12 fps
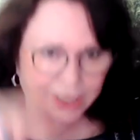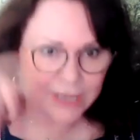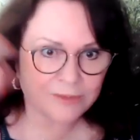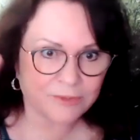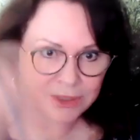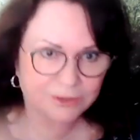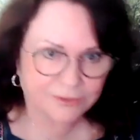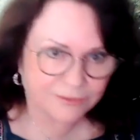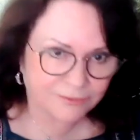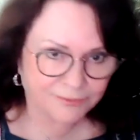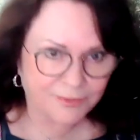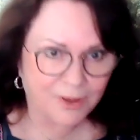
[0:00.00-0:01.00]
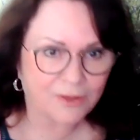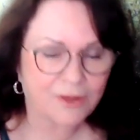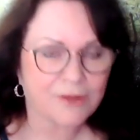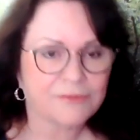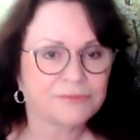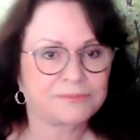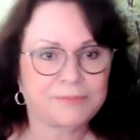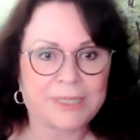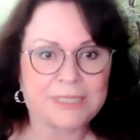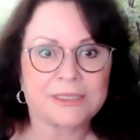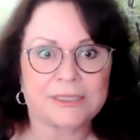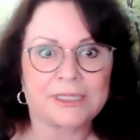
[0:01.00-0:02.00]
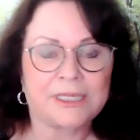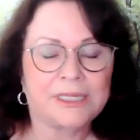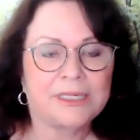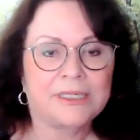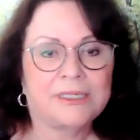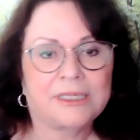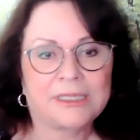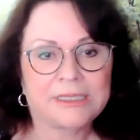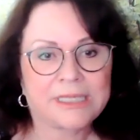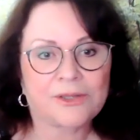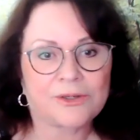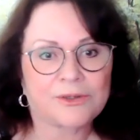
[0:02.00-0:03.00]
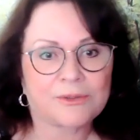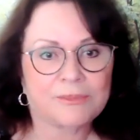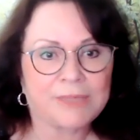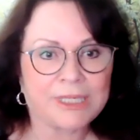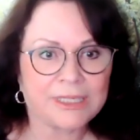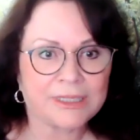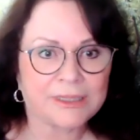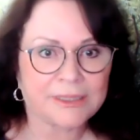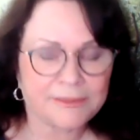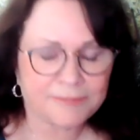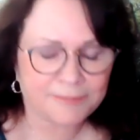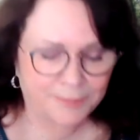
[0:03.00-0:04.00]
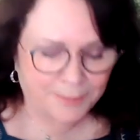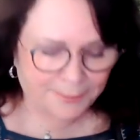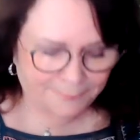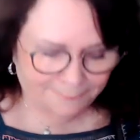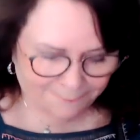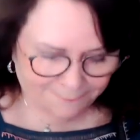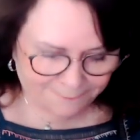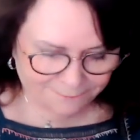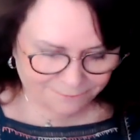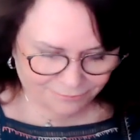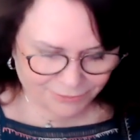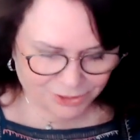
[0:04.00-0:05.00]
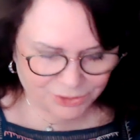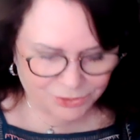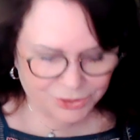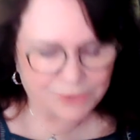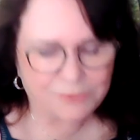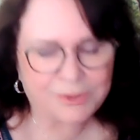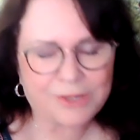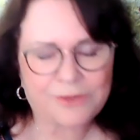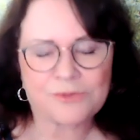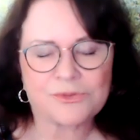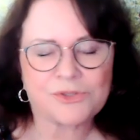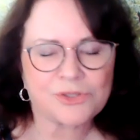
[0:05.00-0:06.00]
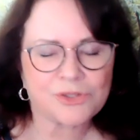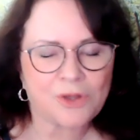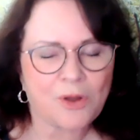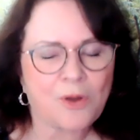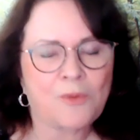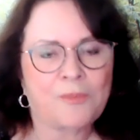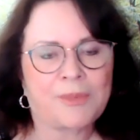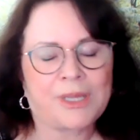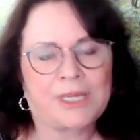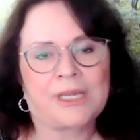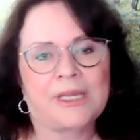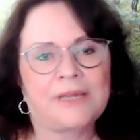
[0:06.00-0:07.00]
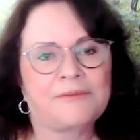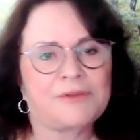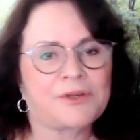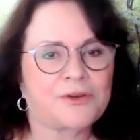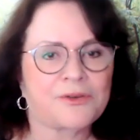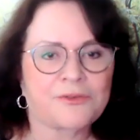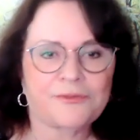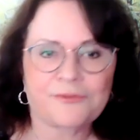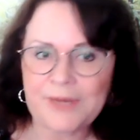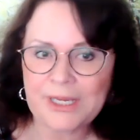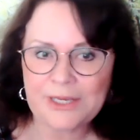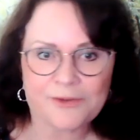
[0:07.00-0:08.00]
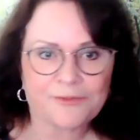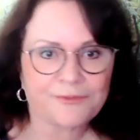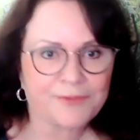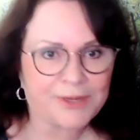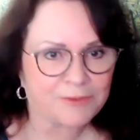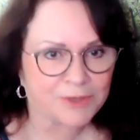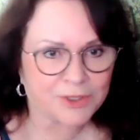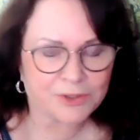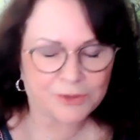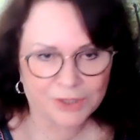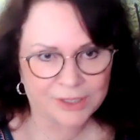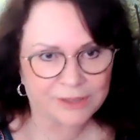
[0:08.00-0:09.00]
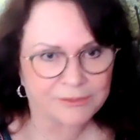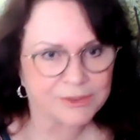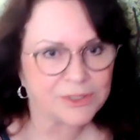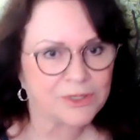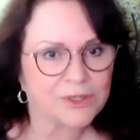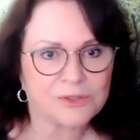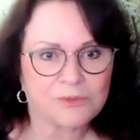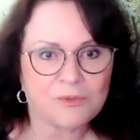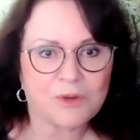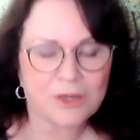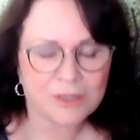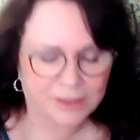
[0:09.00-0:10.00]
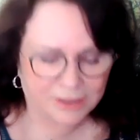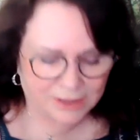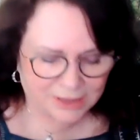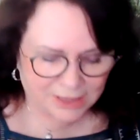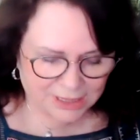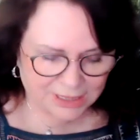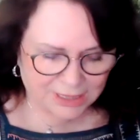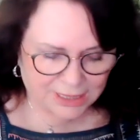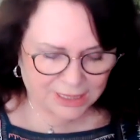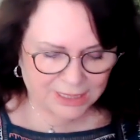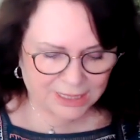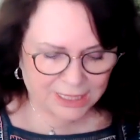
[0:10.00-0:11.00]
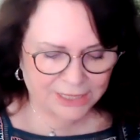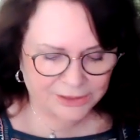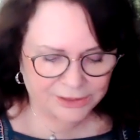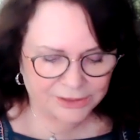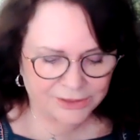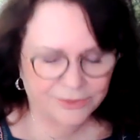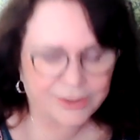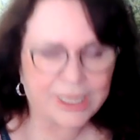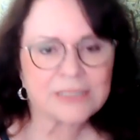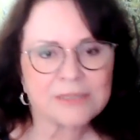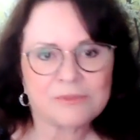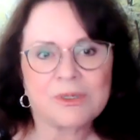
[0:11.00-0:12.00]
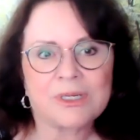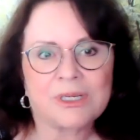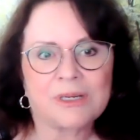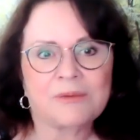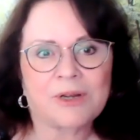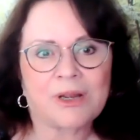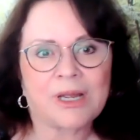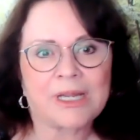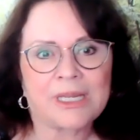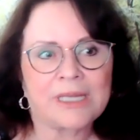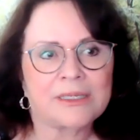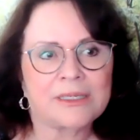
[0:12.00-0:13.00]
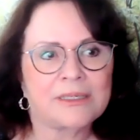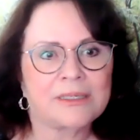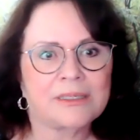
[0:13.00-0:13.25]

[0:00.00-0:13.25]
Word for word: head would fall off basically and kill her immediately. So she went through so many, even on her feet. Her feet were crooked. It was hard to walk. And you know, that's what where I get